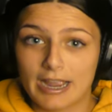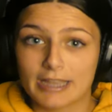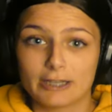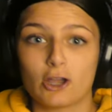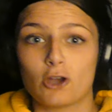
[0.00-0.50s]

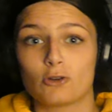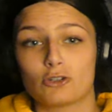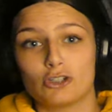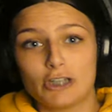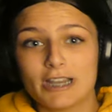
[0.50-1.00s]
And, you
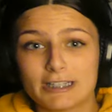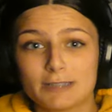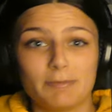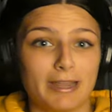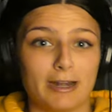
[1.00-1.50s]
know,
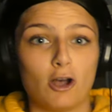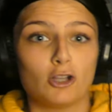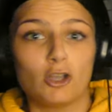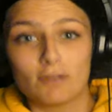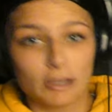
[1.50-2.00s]
Jesse's been
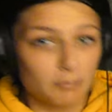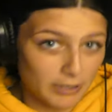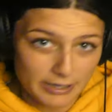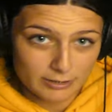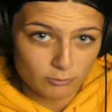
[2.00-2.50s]
all over the
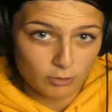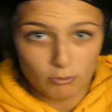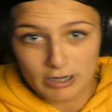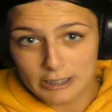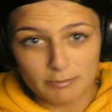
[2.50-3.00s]
place with
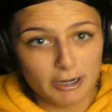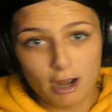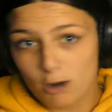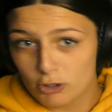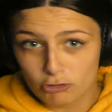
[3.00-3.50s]
what he's been
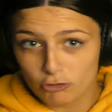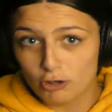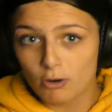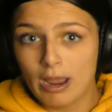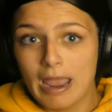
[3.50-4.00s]
going through.